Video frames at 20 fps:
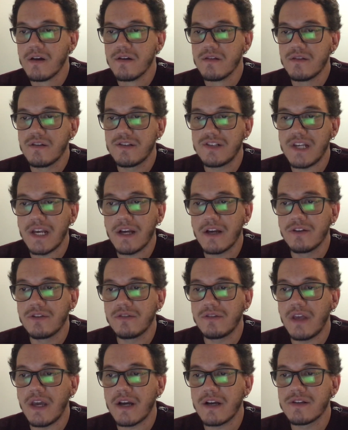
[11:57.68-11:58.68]
The
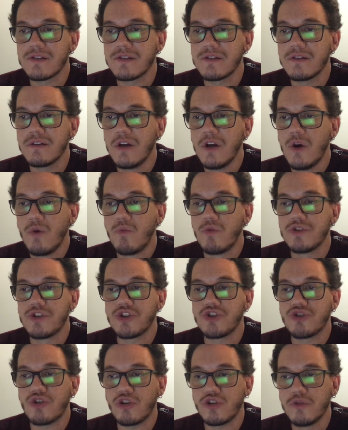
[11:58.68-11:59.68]
second text was a
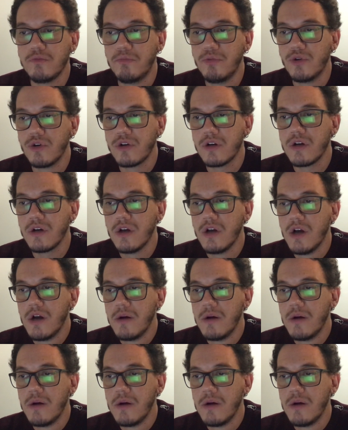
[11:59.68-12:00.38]
short book